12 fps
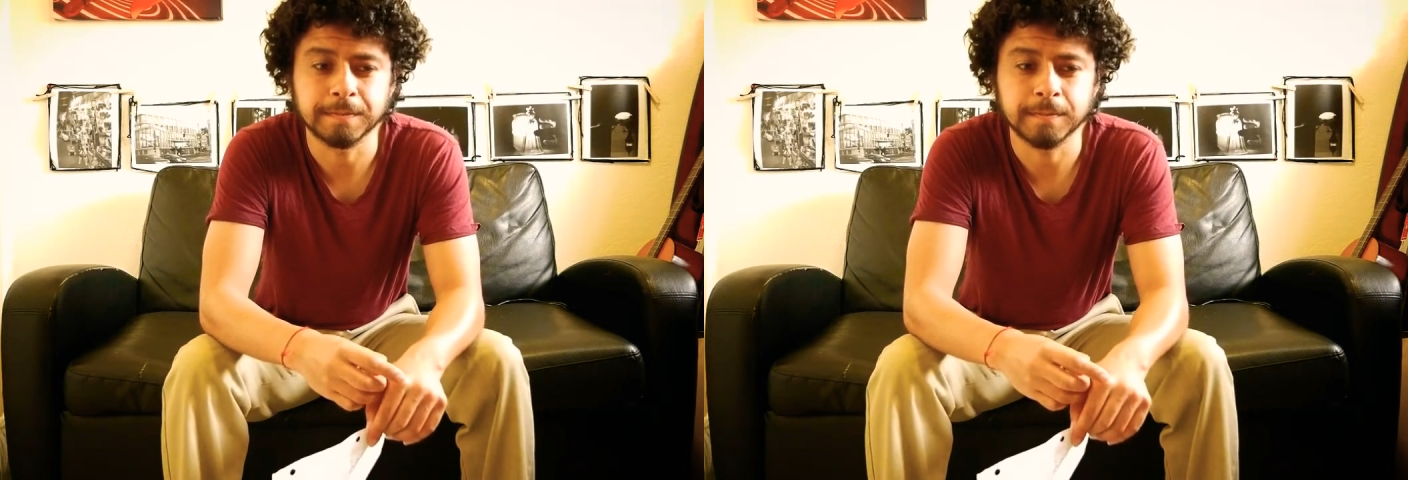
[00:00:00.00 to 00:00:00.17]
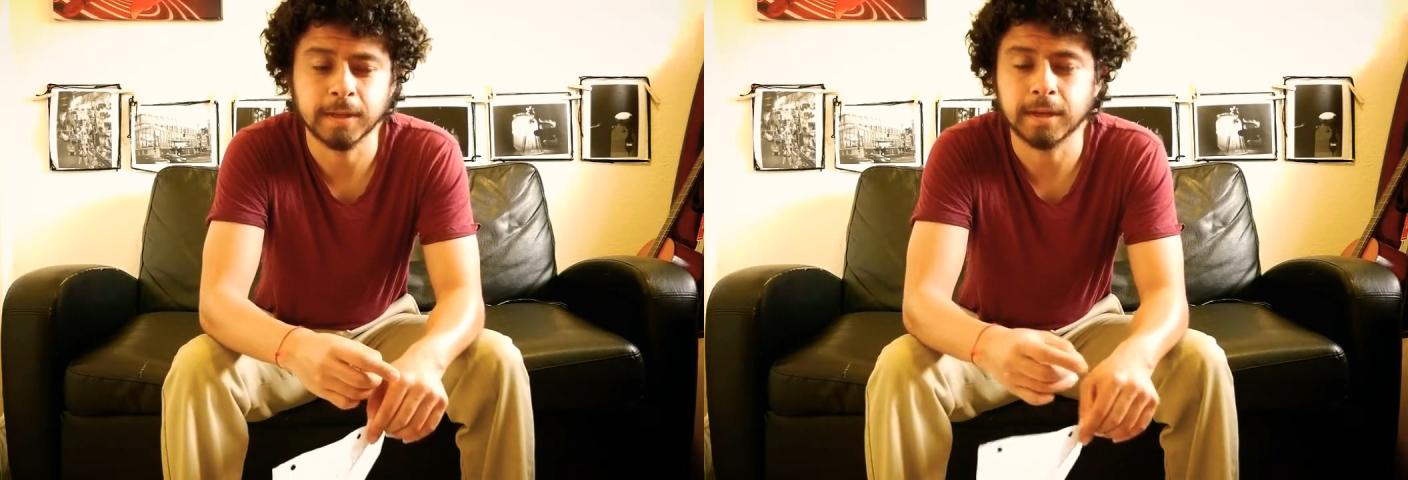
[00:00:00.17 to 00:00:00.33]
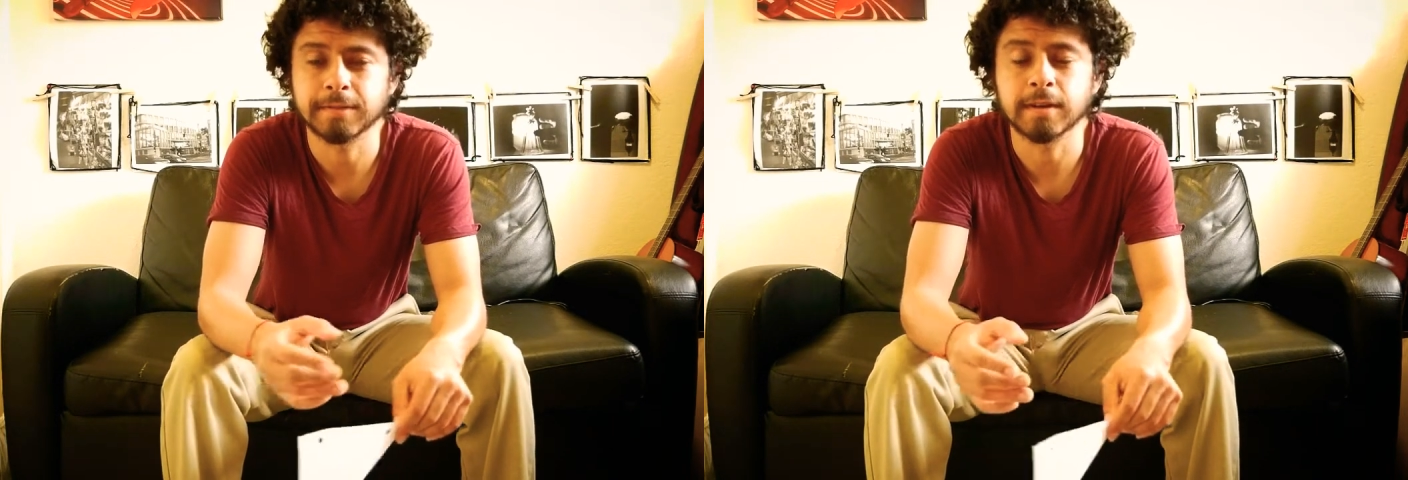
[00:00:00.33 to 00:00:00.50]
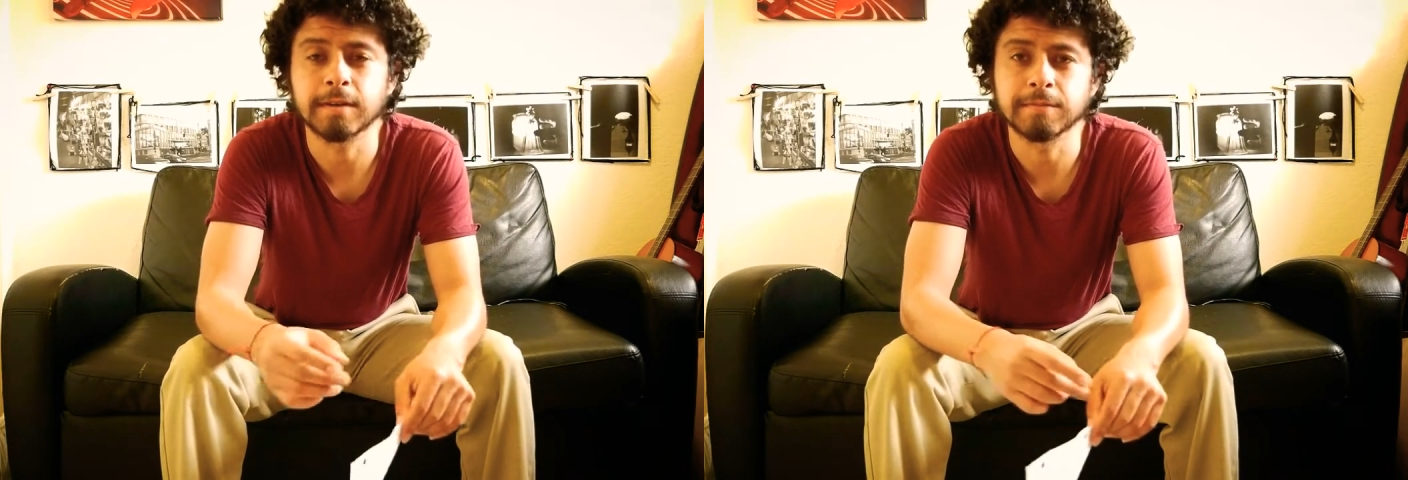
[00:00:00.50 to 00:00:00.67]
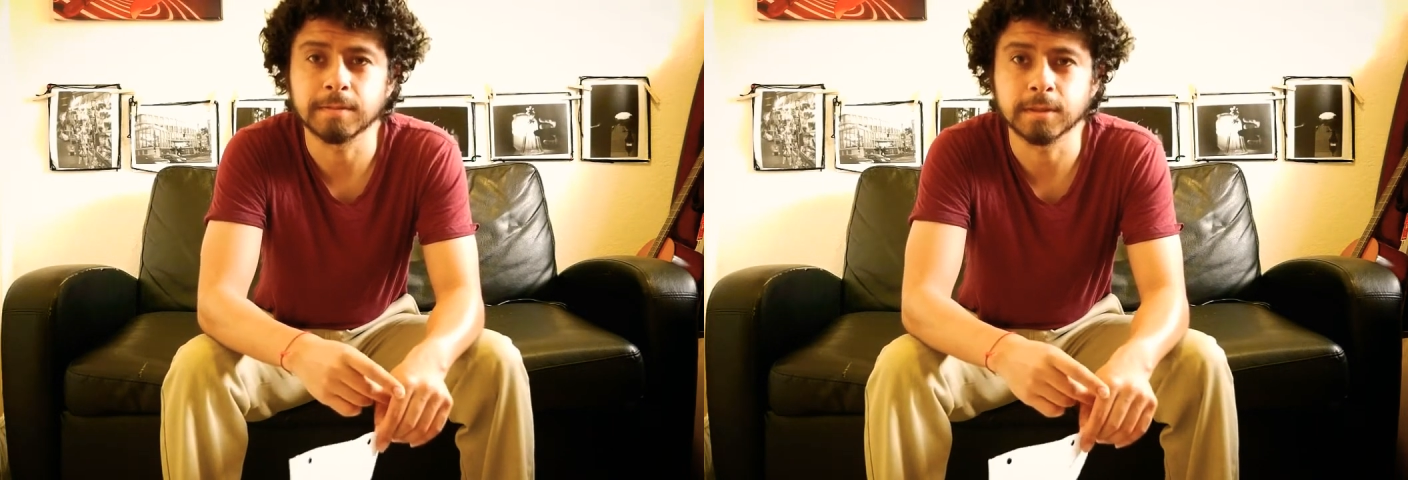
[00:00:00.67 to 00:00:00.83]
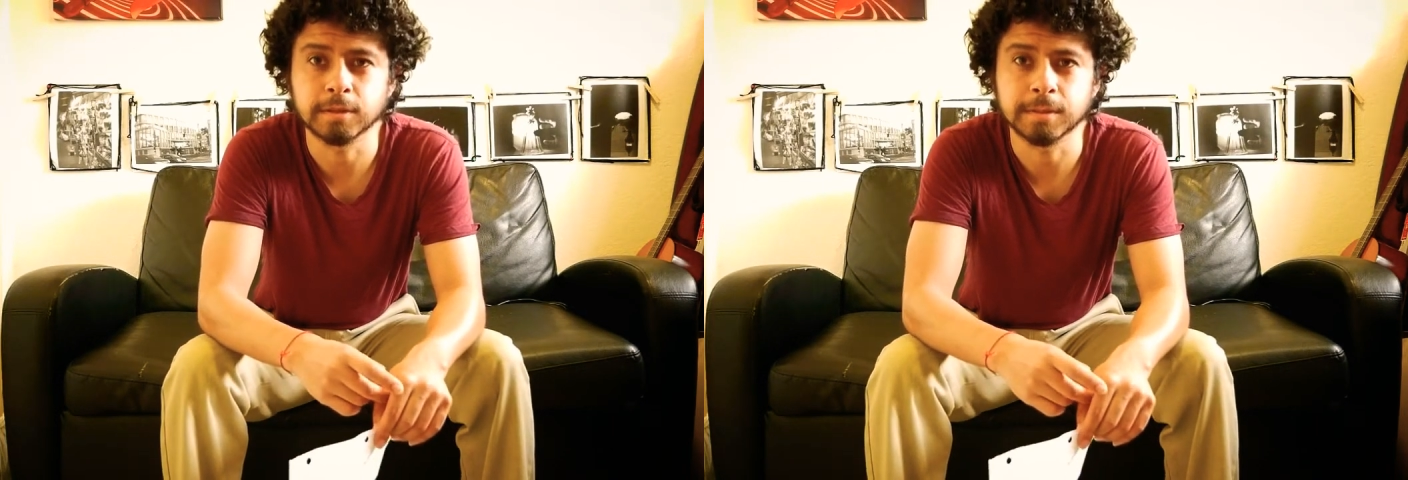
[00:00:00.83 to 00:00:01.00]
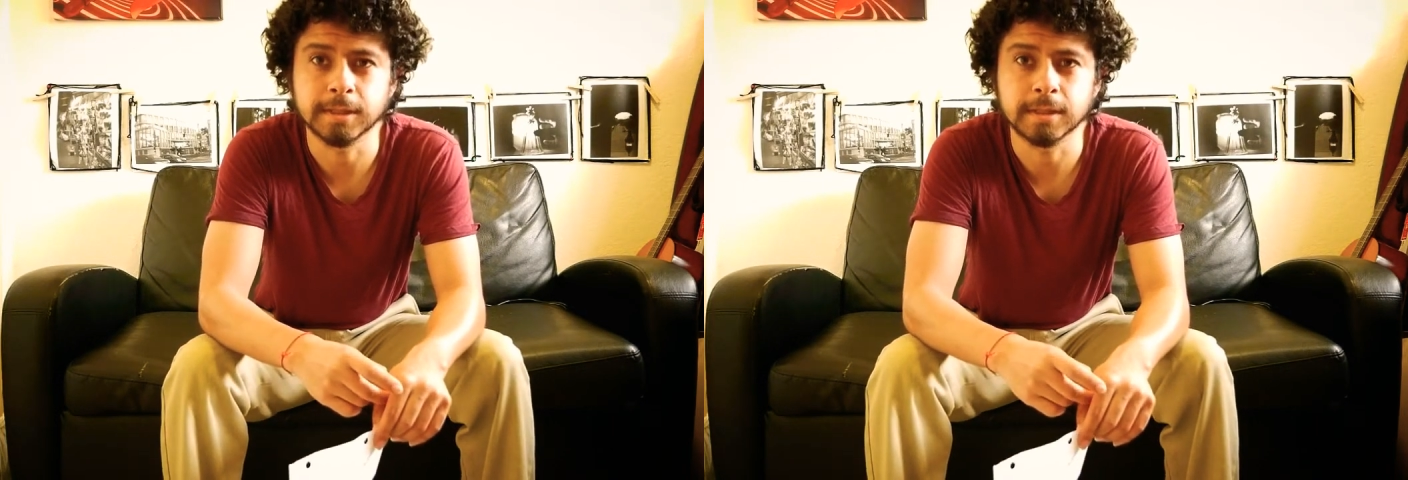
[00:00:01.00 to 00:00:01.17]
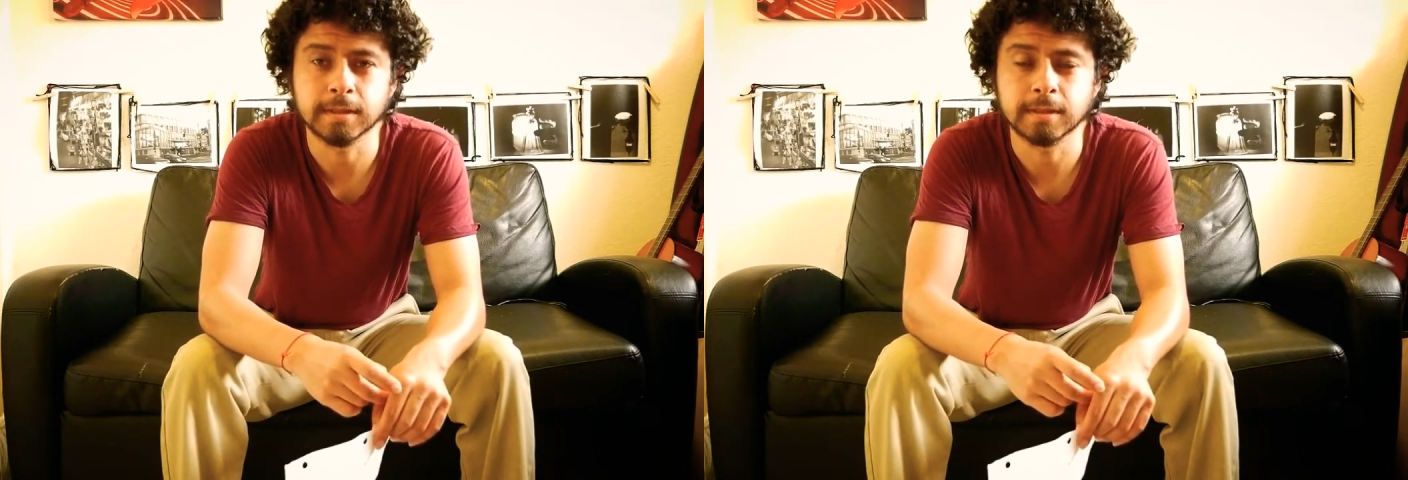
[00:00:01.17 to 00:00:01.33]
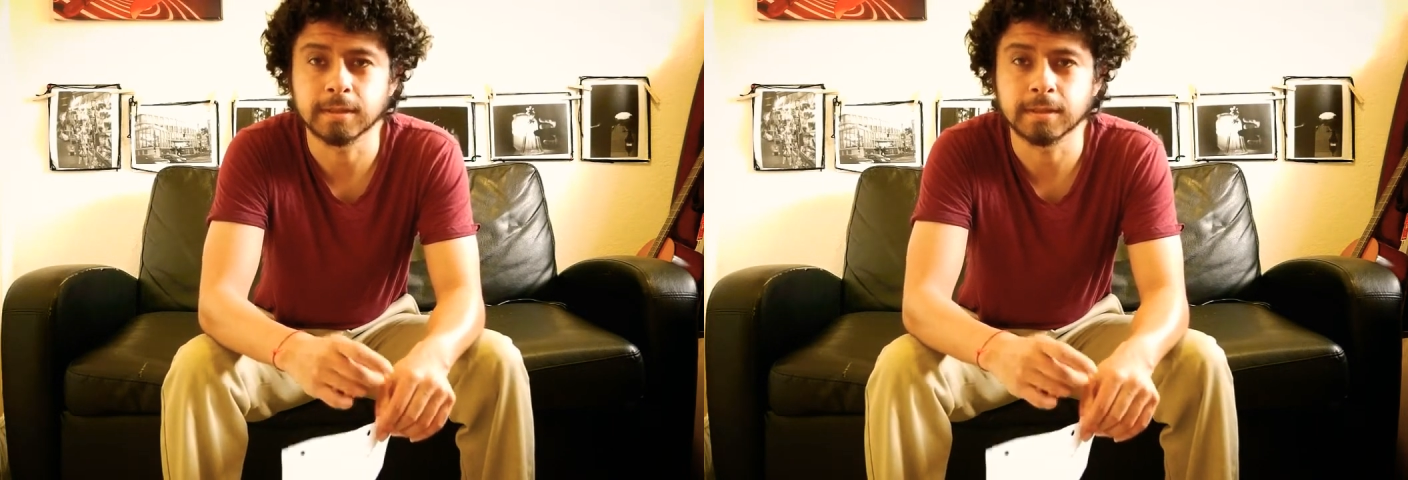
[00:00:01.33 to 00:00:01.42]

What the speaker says: yeah, I've gone from swimming